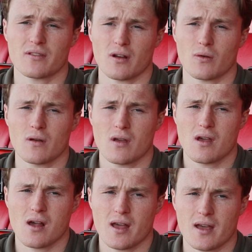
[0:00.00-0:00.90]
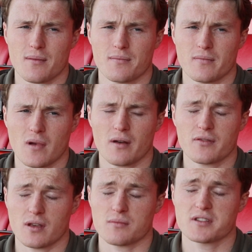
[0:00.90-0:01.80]
So, um,
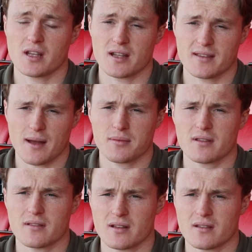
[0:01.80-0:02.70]
obviously, I'm still adapting to,